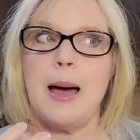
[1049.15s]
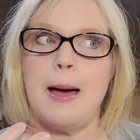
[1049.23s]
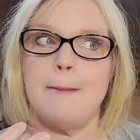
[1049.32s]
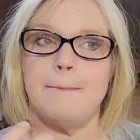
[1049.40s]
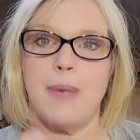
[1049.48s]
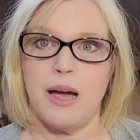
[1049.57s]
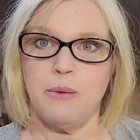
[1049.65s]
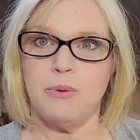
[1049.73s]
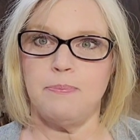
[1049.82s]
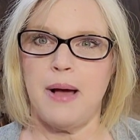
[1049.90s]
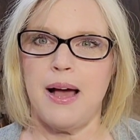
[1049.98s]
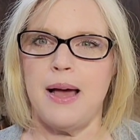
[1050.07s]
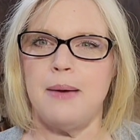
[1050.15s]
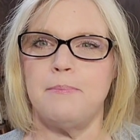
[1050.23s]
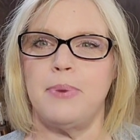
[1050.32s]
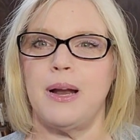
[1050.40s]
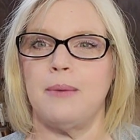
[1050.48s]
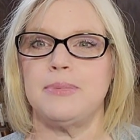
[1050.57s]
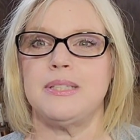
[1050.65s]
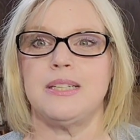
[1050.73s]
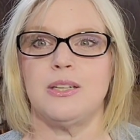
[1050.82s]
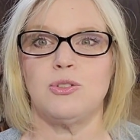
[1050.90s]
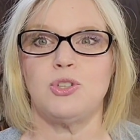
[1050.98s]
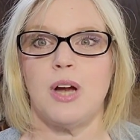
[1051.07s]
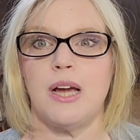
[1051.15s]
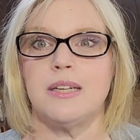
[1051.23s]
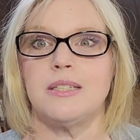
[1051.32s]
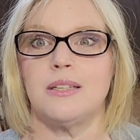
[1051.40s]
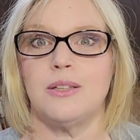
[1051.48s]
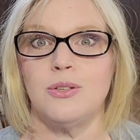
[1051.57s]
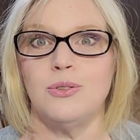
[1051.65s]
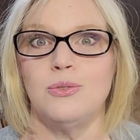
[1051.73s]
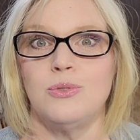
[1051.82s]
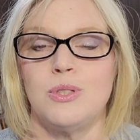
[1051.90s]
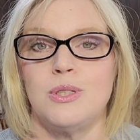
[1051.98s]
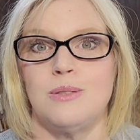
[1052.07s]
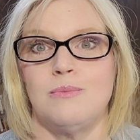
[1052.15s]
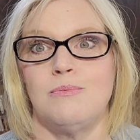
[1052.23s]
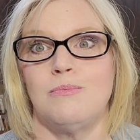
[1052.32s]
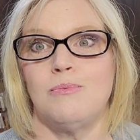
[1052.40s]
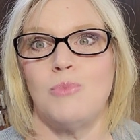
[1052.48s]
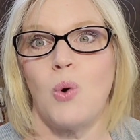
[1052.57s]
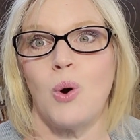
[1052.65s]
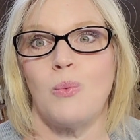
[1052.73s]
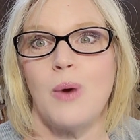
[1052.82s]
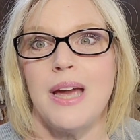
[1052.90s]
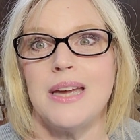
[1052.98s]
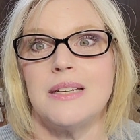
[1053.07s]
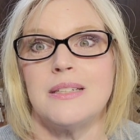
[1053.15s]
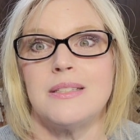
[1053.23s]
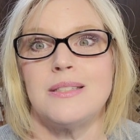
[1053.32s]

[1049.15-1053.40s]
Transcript: I might would buy them, but I'm still trying to lose more weight.